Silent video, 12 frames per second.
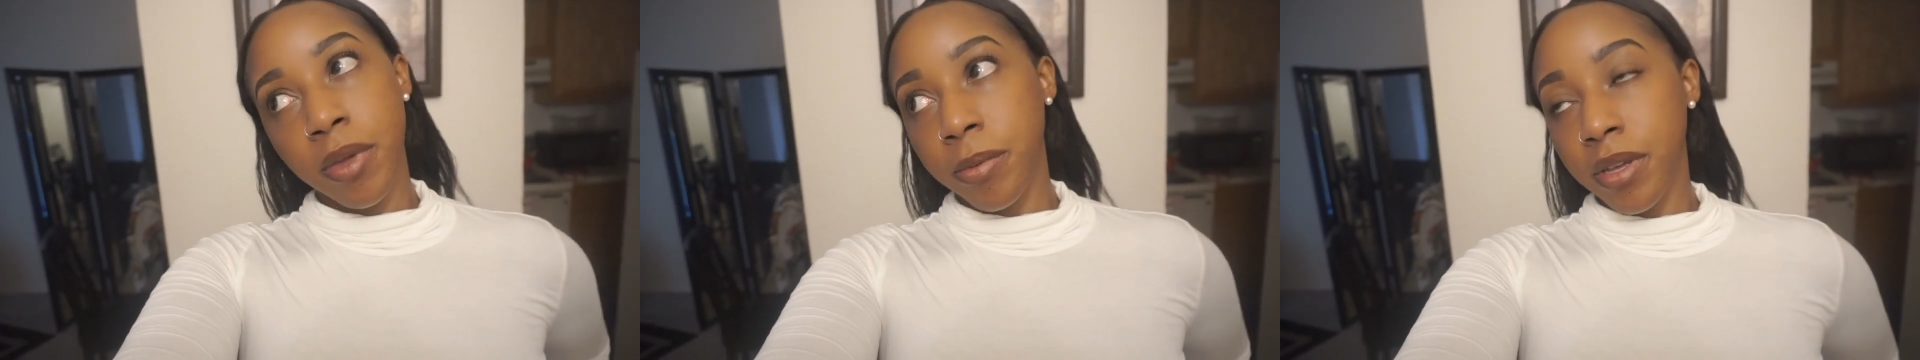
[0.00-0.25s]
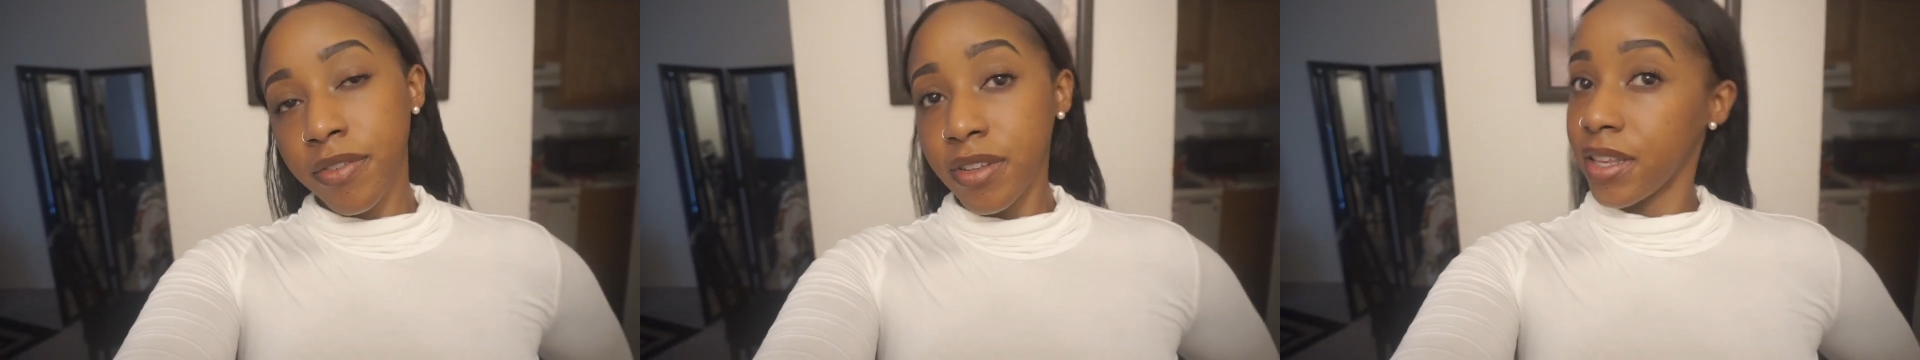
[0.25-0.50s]

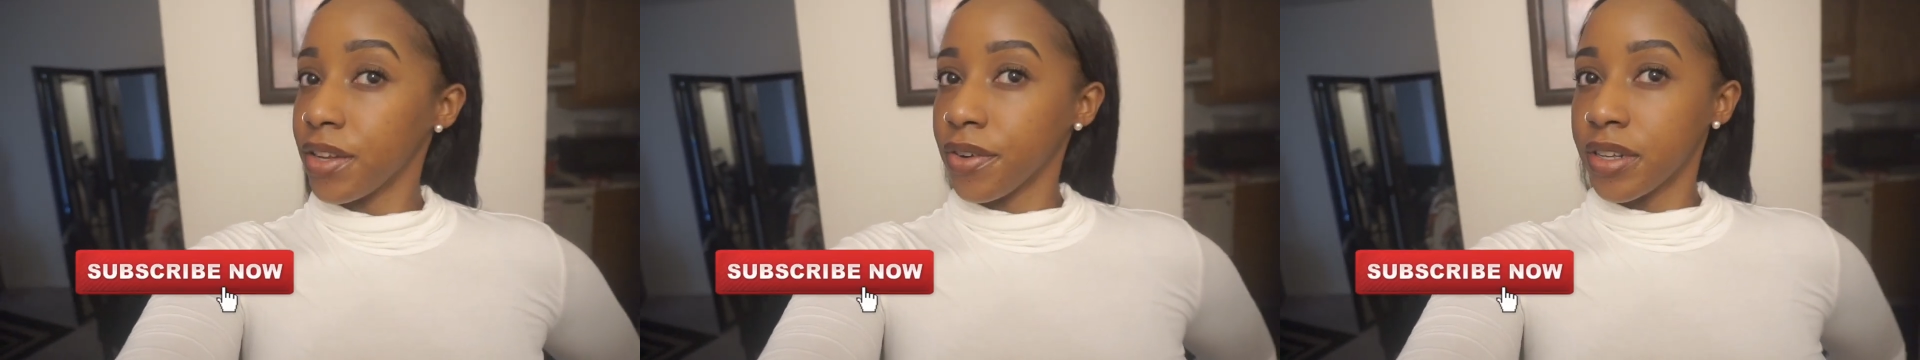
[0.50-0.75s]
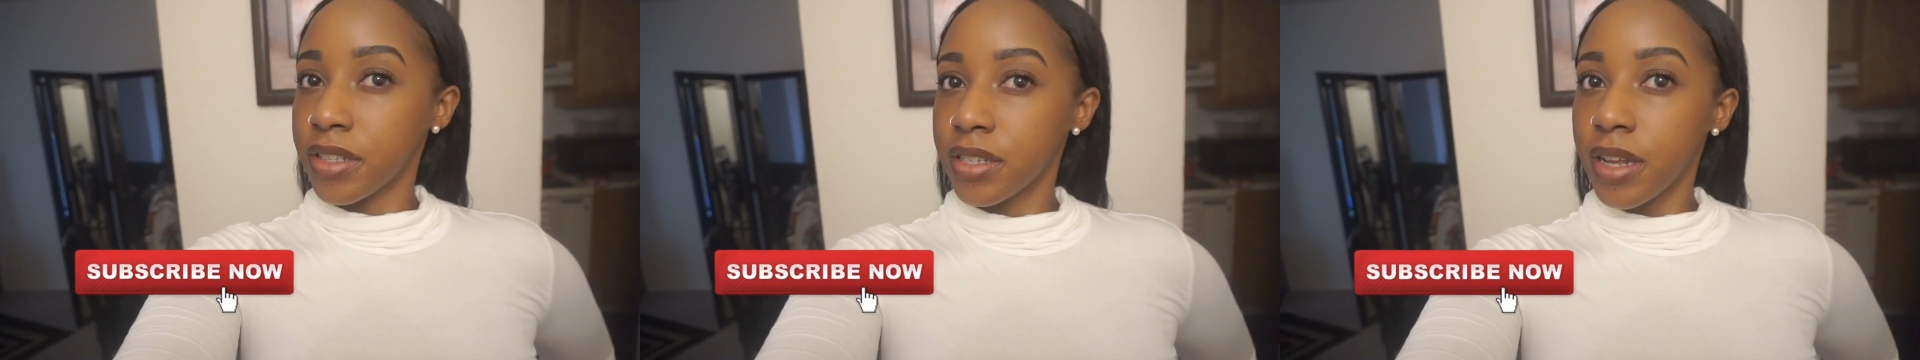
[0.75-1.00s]
maybe even later
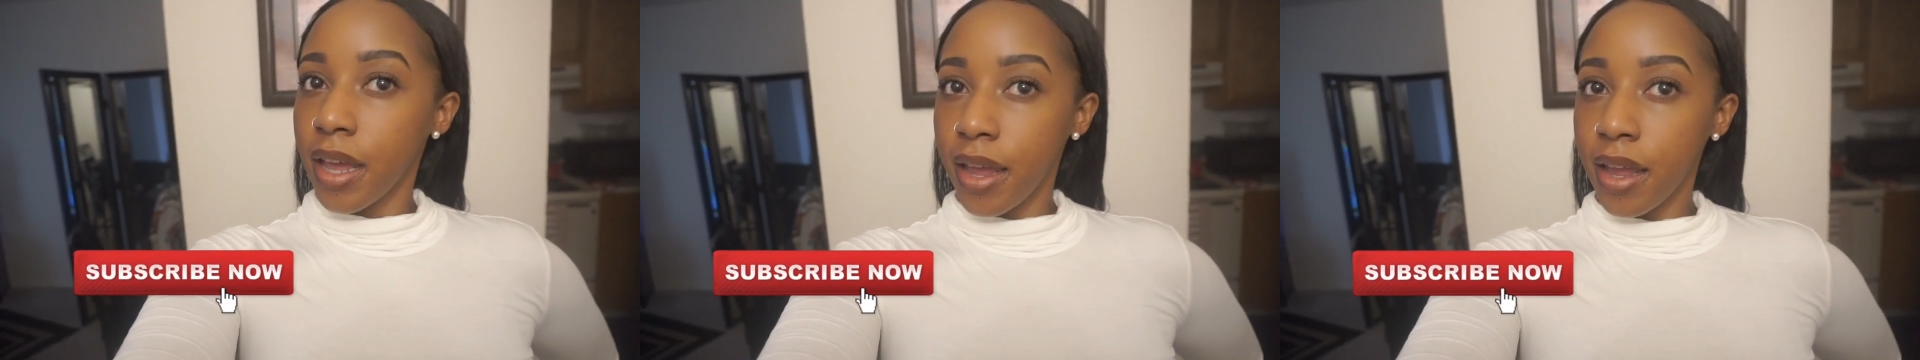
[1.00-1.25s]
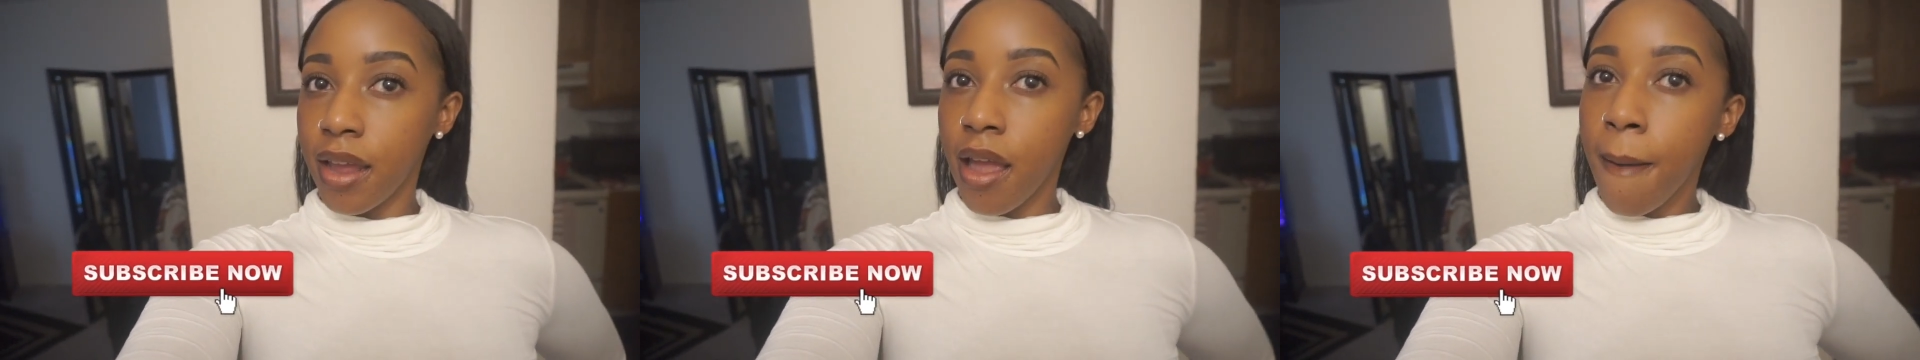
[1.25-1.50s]
on
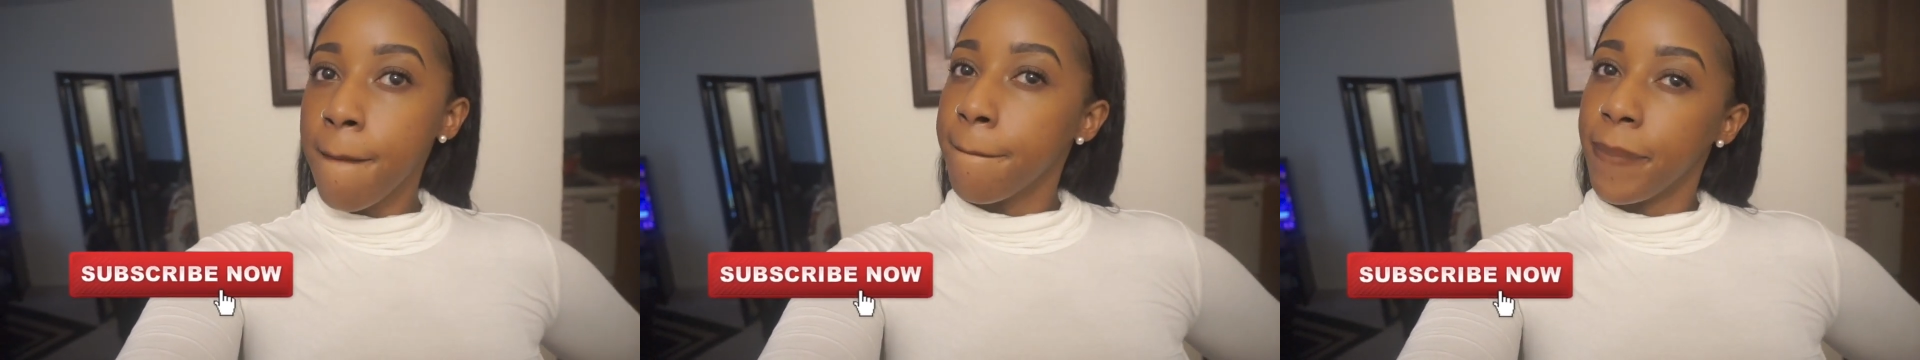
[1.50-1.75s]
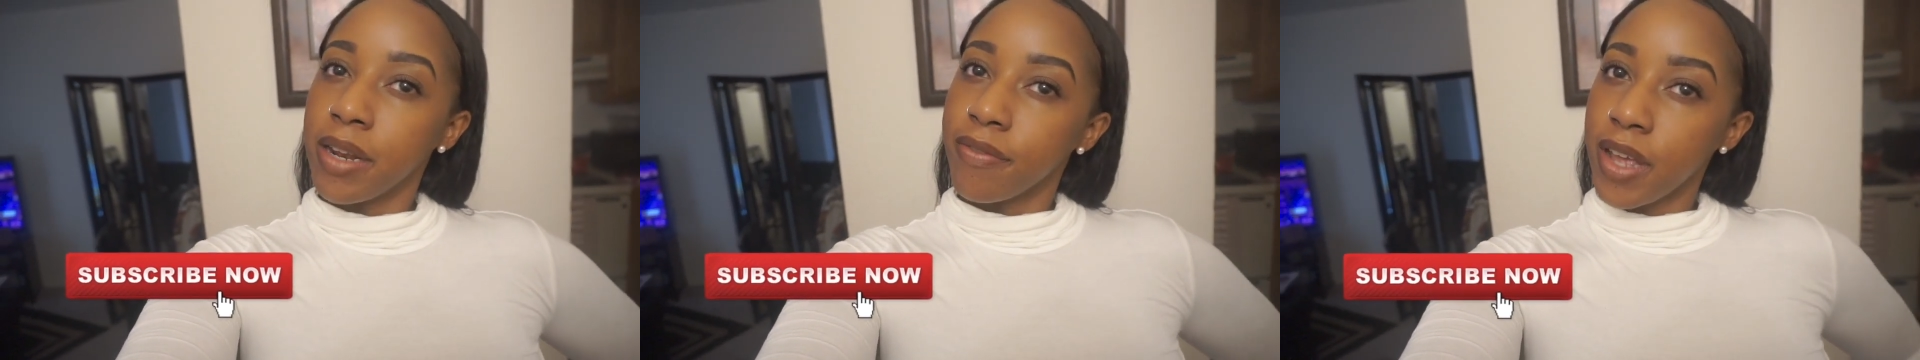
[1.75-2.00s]
today.
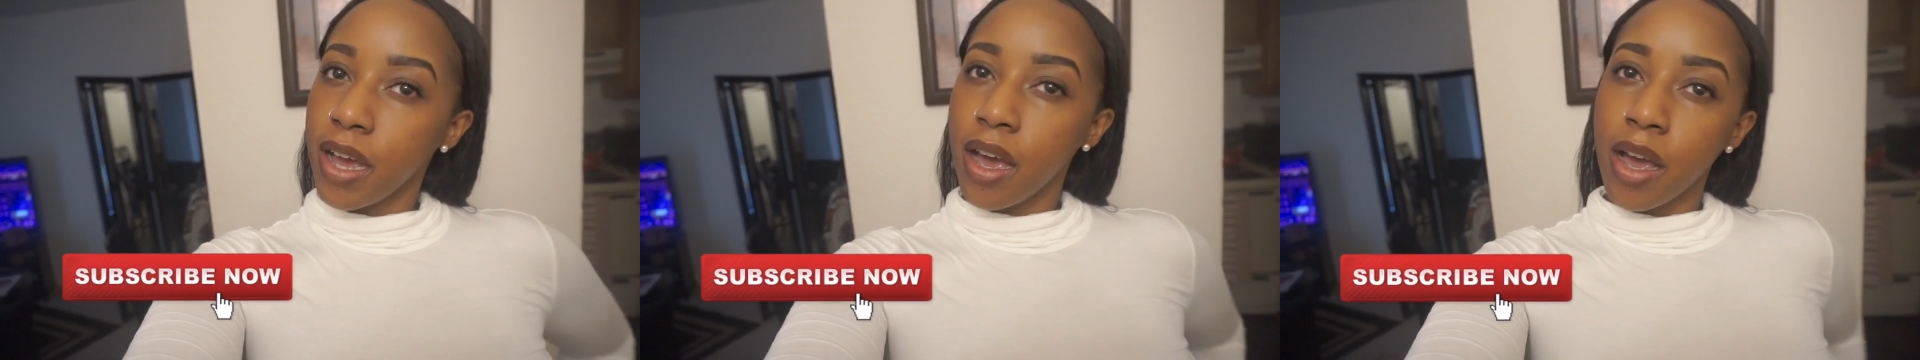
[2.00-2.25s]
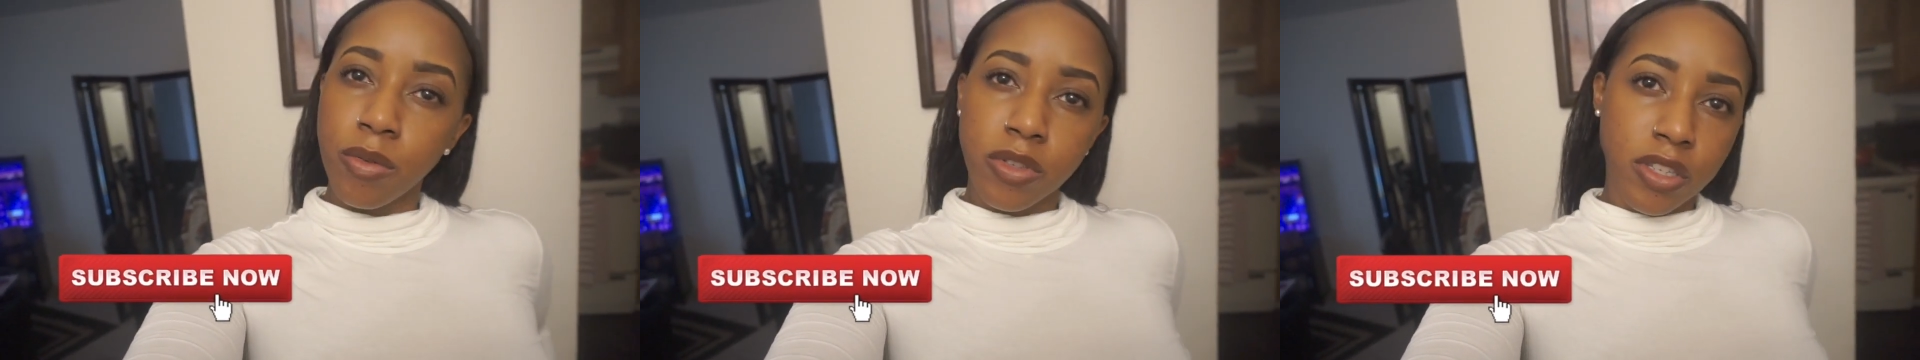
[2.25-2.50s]
But if not,
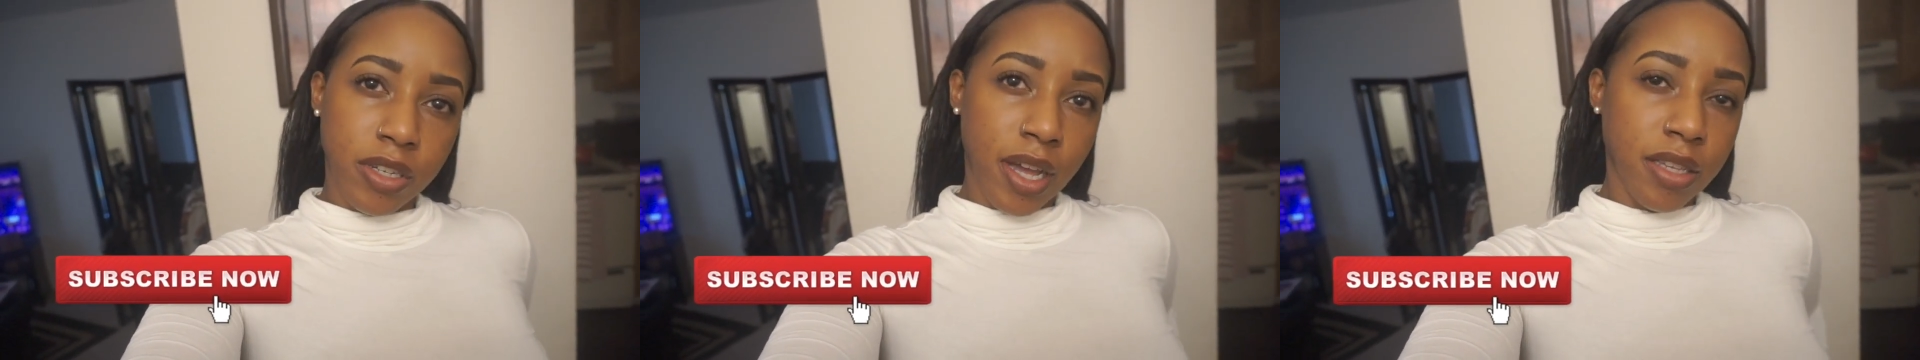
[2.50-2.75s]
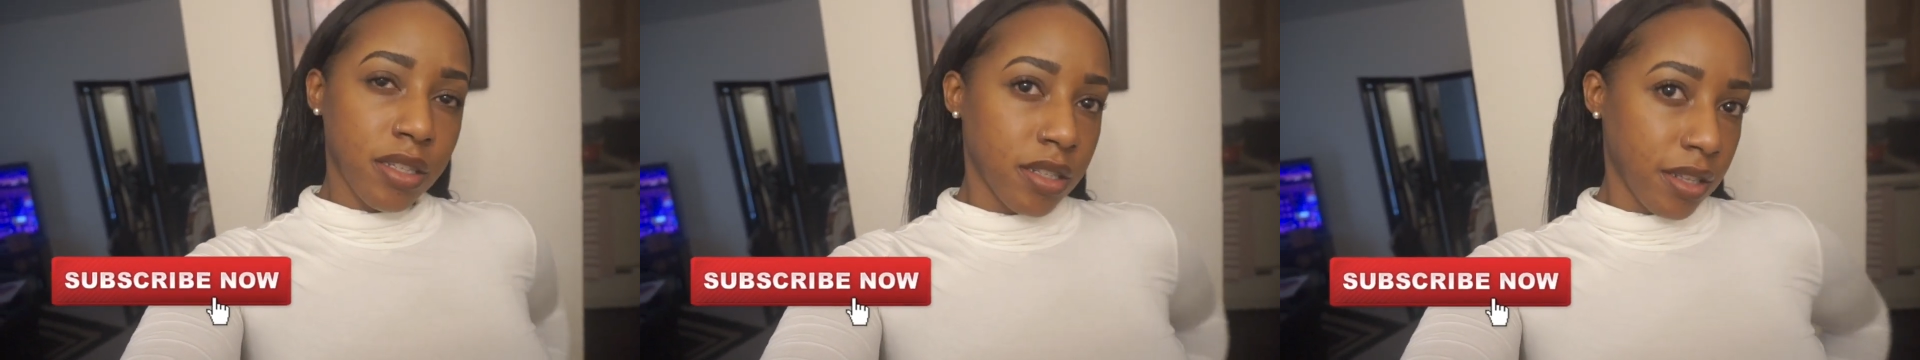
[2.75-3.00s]
I will see you guys